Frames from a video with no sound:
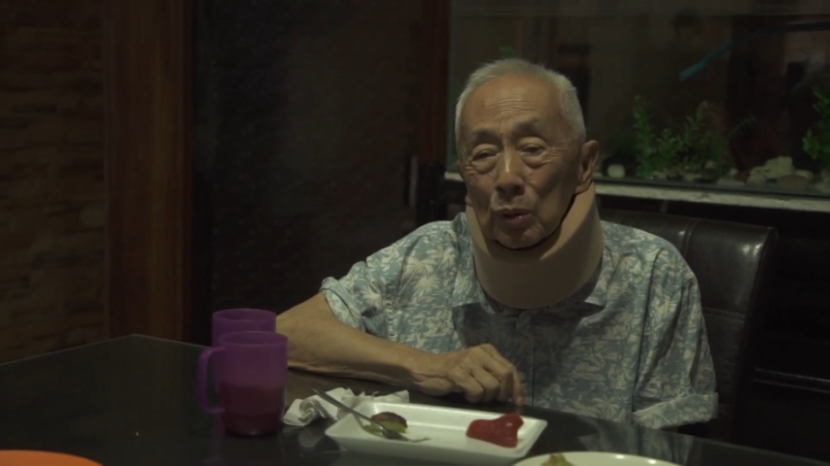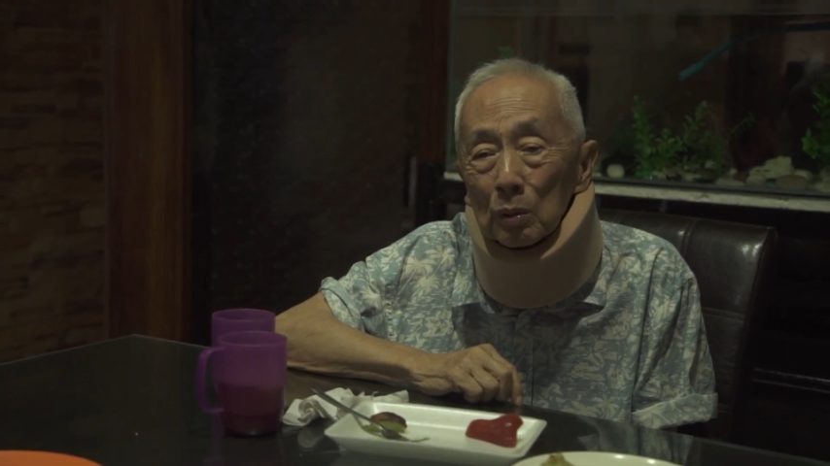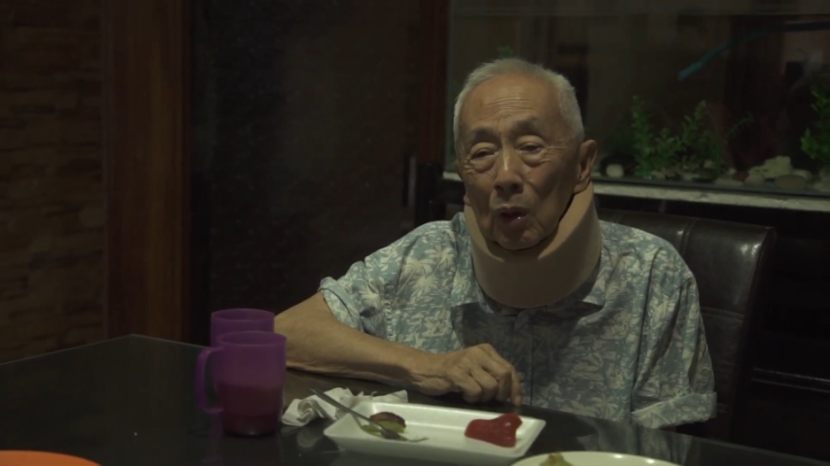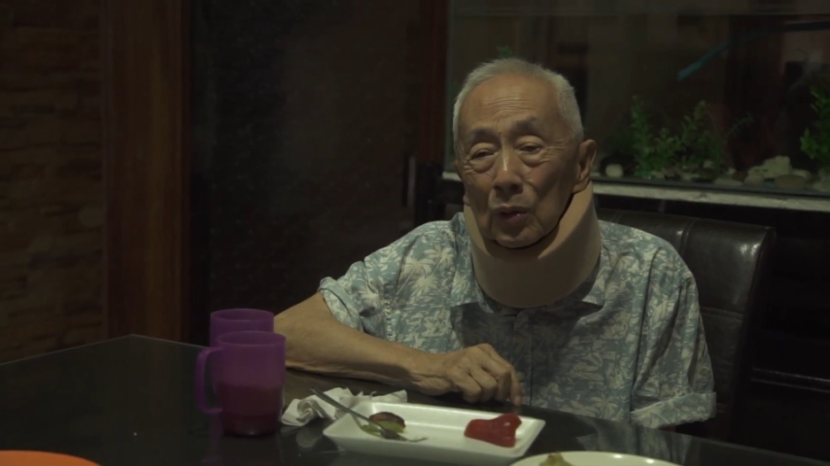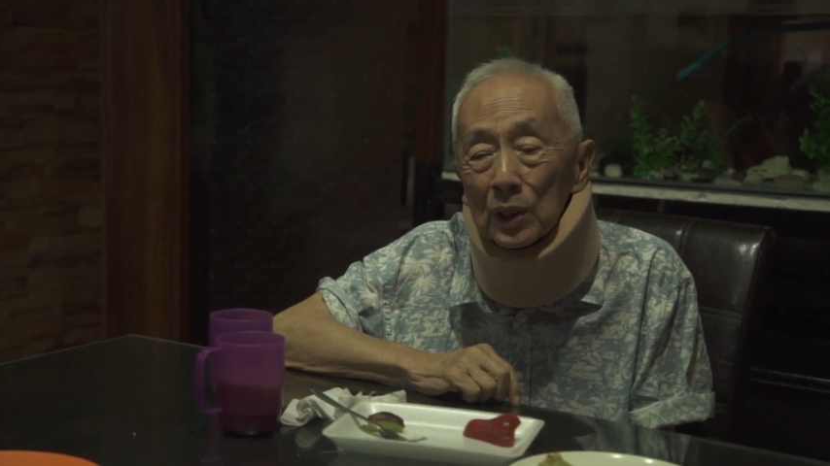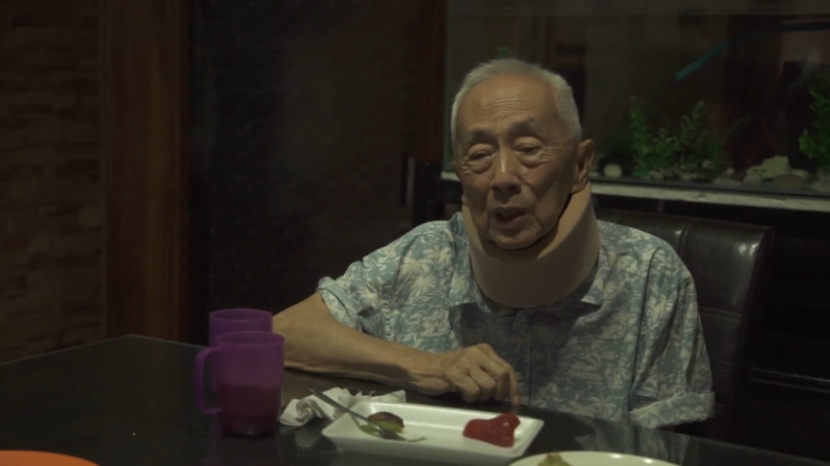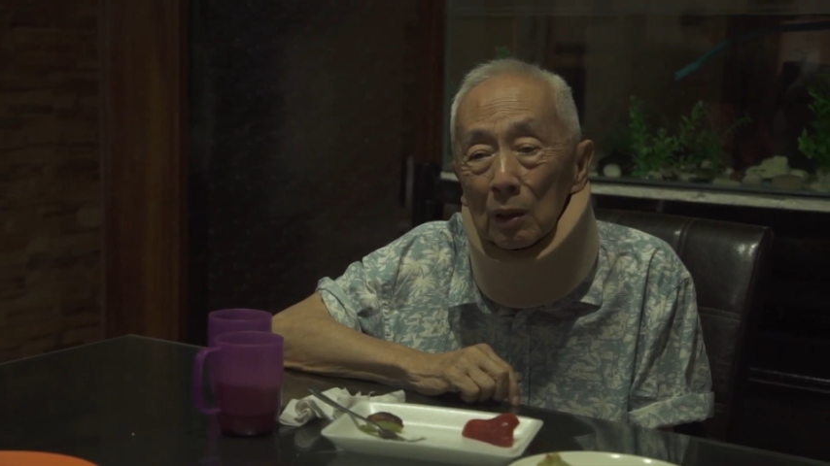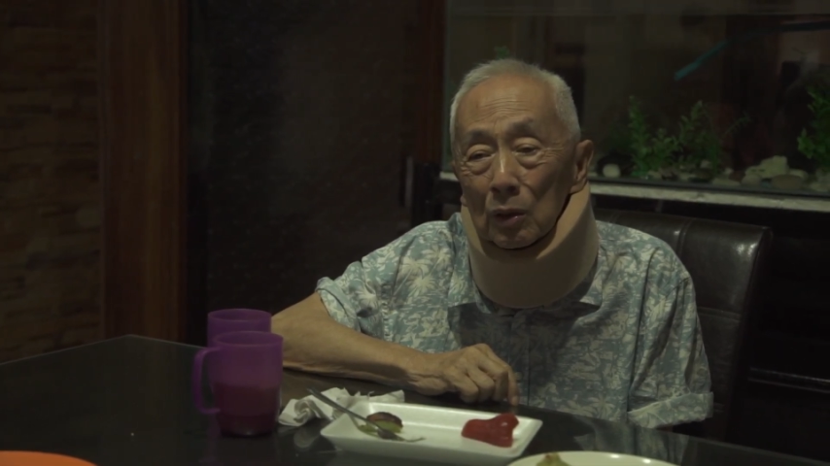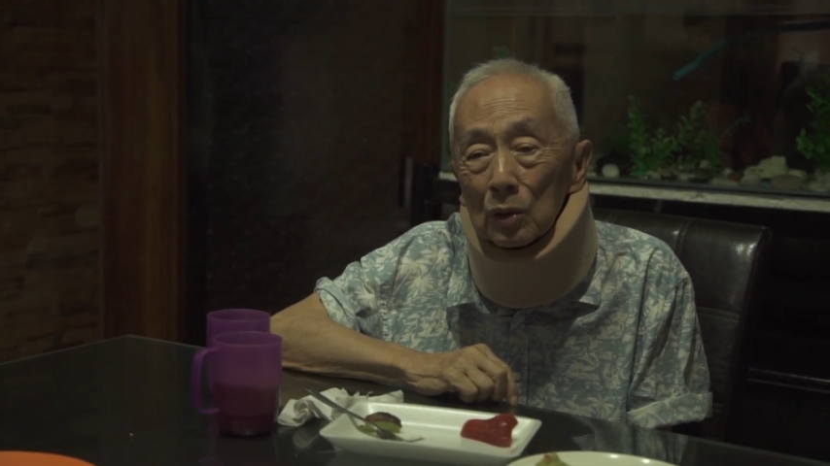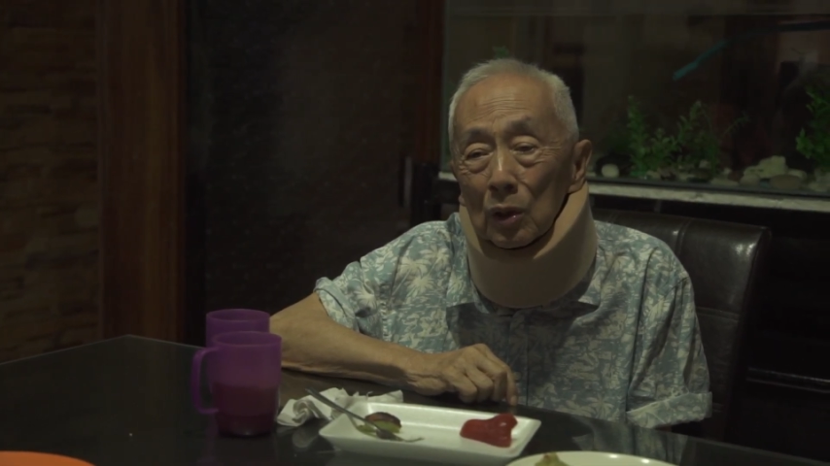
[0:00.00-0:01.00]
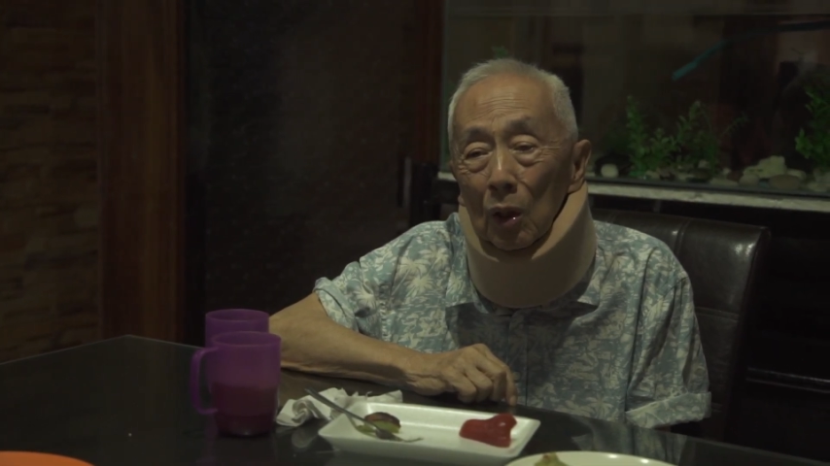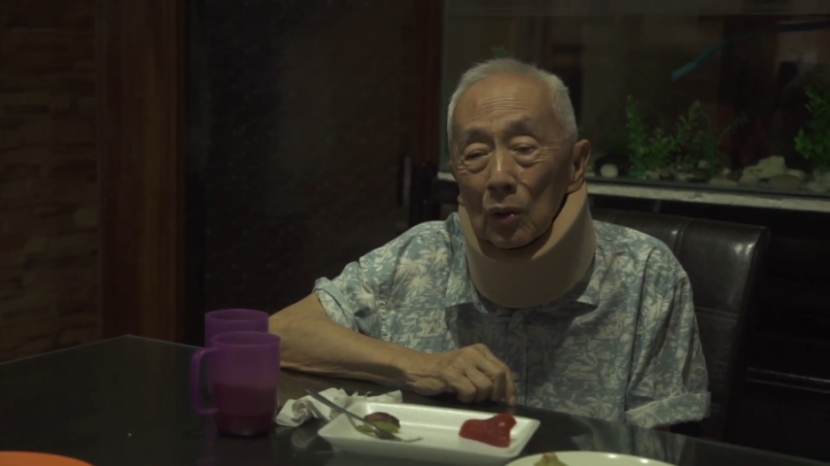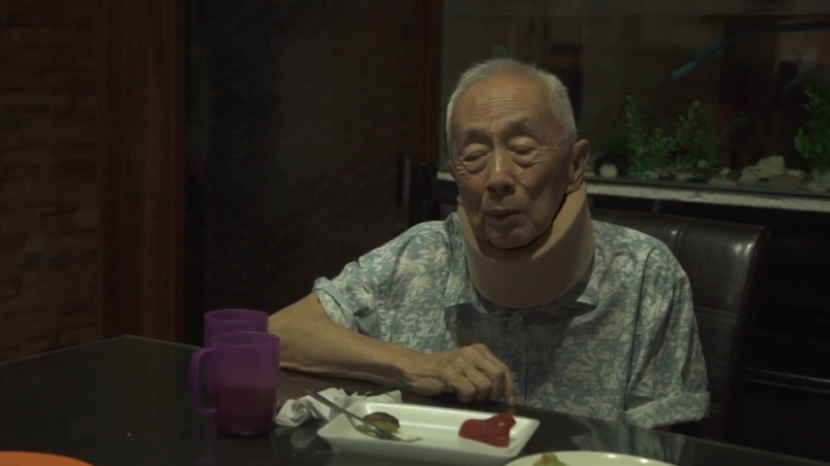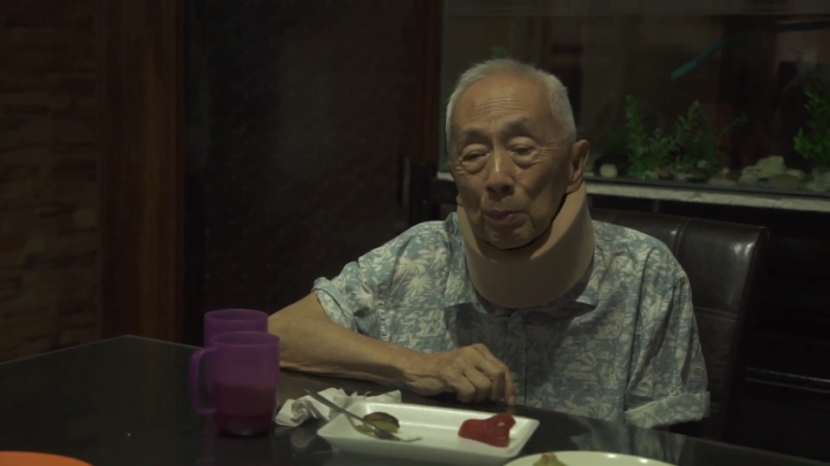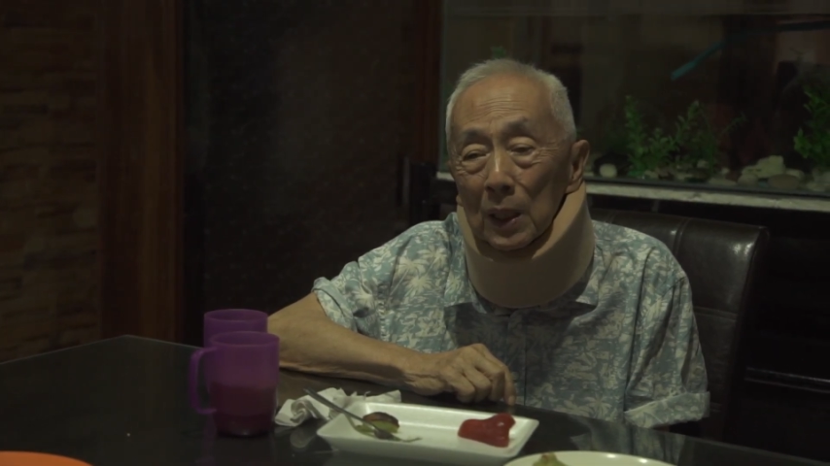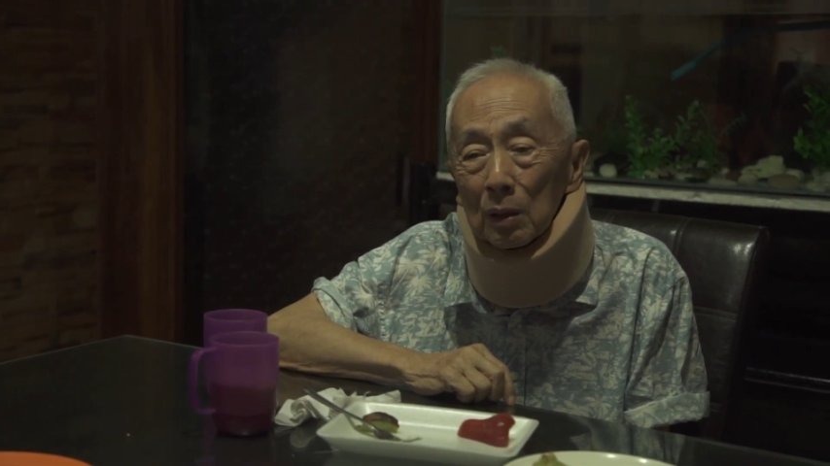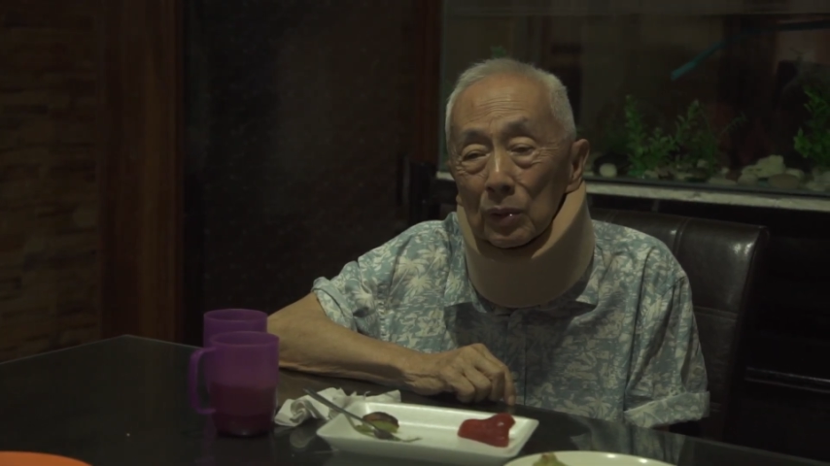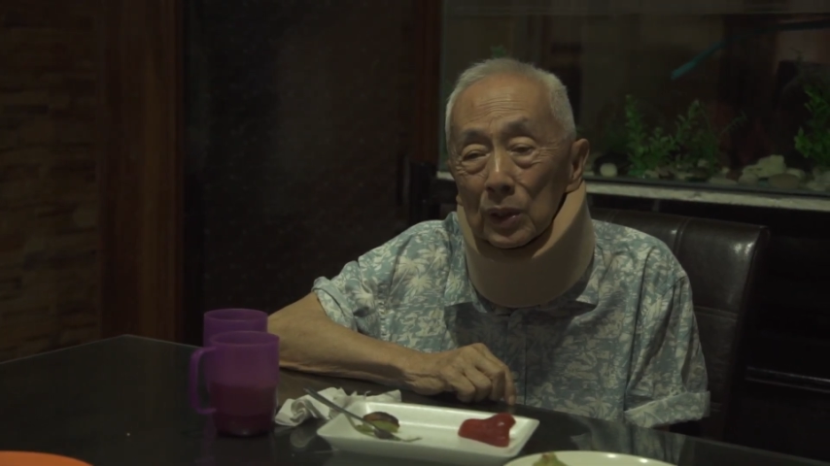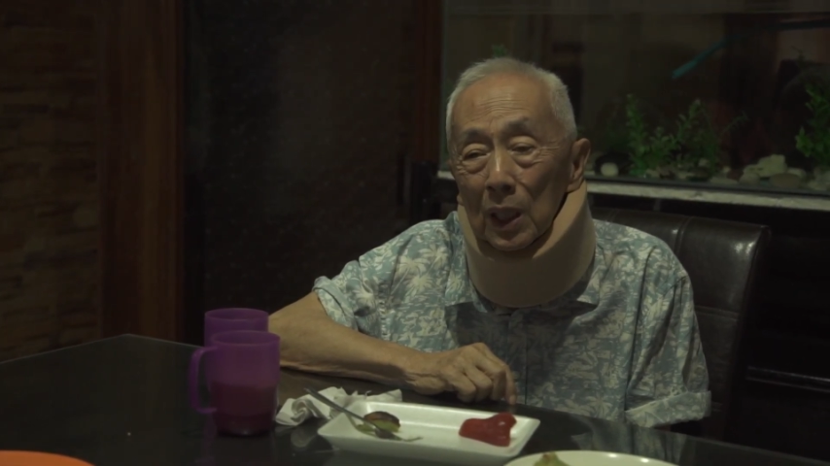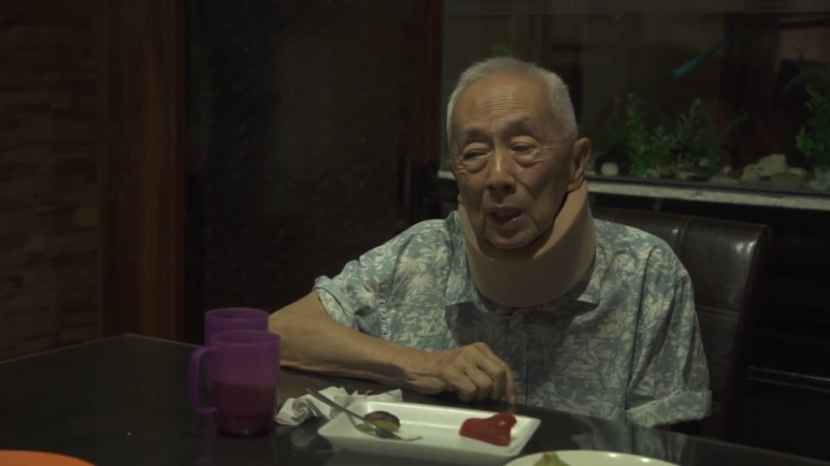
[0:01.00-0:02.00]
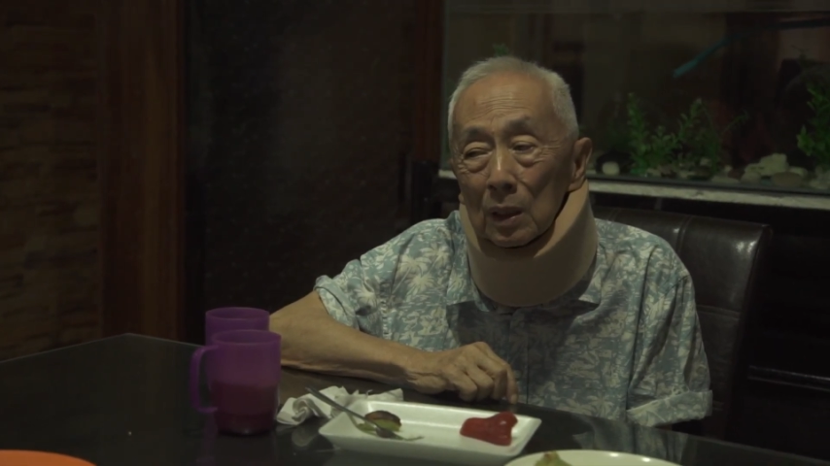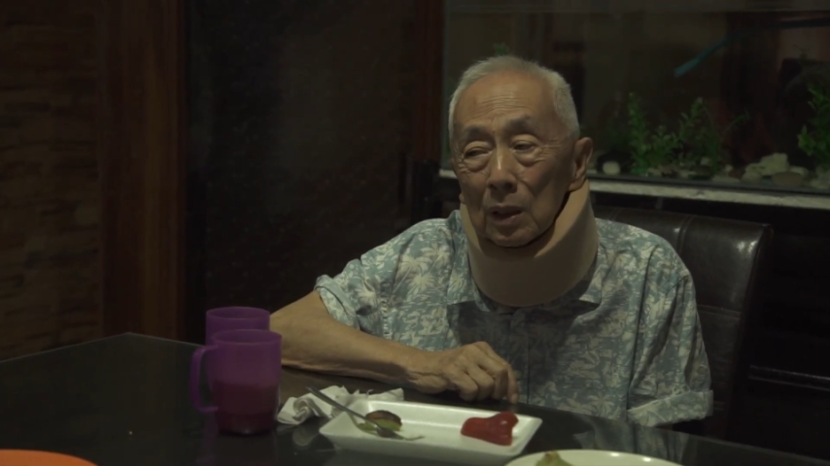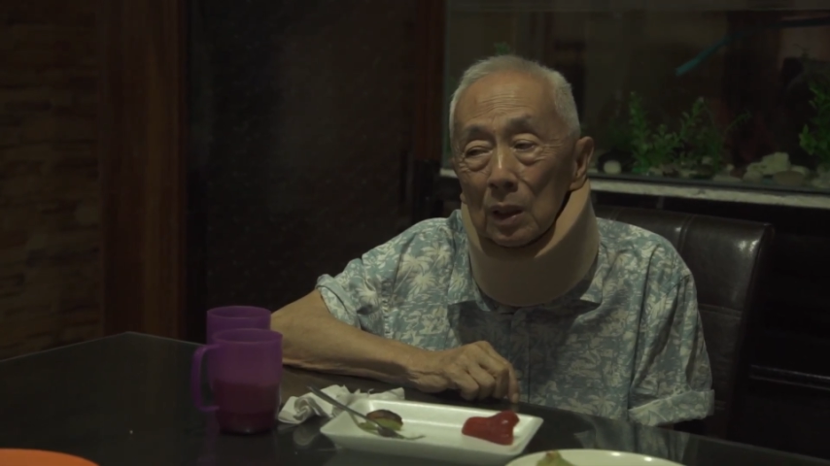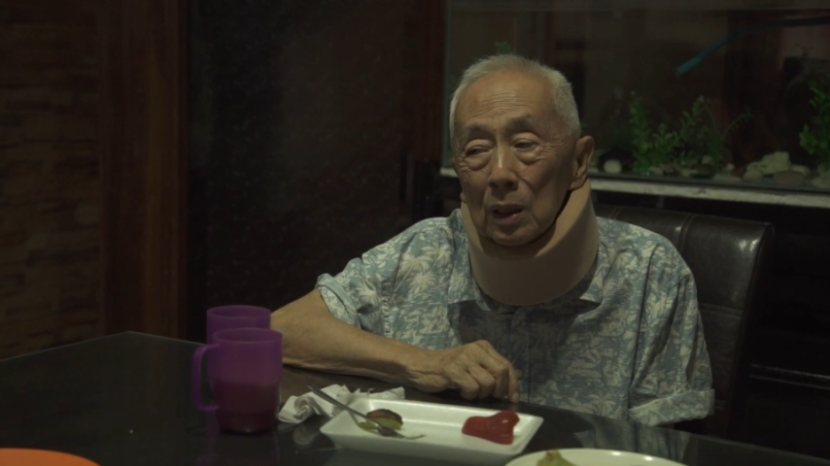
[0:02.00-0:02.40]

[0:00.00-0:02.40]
on the part of the young,